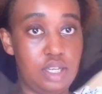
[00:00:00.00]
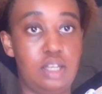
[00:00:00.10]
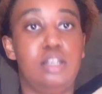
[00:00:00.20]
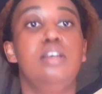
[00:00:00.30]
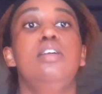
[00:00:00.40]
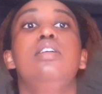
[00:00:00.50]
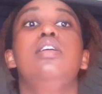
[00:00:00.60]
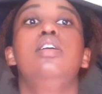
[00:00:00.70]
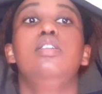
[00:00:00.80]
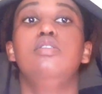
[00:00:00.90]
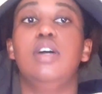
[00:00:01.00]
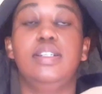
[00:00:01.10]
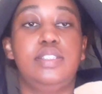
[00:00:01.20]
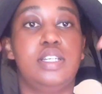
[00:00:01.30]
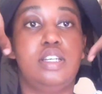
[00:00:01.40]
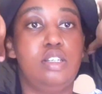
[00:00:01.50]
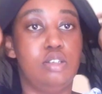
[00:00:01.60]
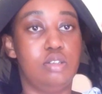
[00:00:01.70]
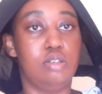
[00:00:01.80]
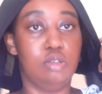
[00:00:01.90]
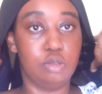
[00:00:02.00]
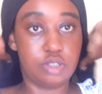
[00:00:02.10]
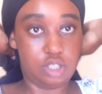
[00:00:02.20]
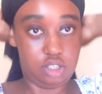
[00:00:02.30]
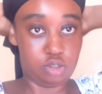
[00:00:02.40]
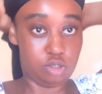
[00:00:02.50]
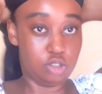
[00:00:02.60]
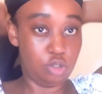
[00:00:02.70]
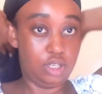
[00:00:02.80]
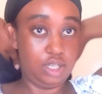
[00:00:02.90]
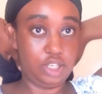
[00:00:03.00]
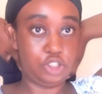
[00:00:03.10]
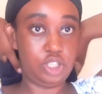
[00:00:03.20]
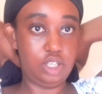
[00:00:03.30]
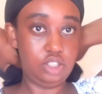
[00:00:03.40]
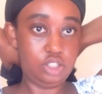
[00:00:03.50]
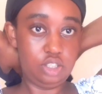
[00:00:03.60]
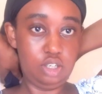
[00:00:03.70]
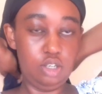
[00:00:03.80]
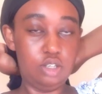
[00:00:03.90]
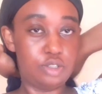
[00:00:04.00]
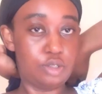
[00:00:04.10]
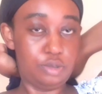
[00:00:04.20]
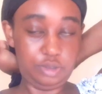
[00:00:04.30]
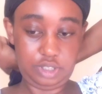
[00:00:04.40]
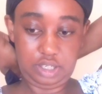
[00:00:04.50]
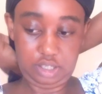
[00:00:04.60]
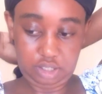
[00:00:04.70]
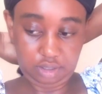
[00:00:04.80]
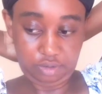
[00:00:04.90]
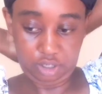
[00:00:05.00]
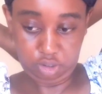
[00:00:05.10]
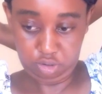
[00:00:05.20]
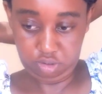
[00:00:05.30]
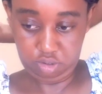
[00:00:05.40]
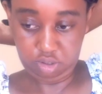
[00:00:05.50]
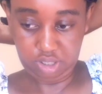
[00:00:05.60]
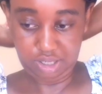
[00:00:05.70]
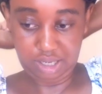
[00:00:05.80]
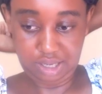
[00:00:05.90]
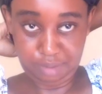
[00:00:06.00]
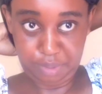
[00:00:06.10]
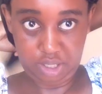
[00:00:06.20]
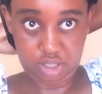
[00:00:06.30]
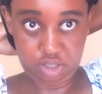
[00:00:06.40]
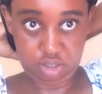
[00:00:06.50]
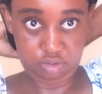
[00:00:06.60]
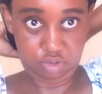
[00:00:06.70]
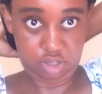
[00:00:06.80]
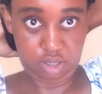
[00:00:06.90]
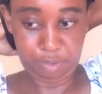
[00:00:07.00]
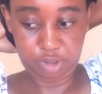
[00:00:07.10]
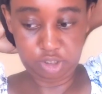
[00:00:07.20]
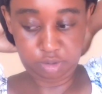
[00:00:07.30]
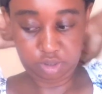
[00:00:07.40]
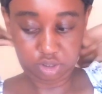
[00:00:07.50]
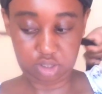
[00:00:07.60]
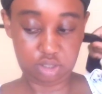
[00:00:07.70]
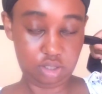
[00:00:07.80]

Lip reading: 10, and 10 ndo sanya tunatokanga church. So I was like, if I go, I'll be late for the appointment.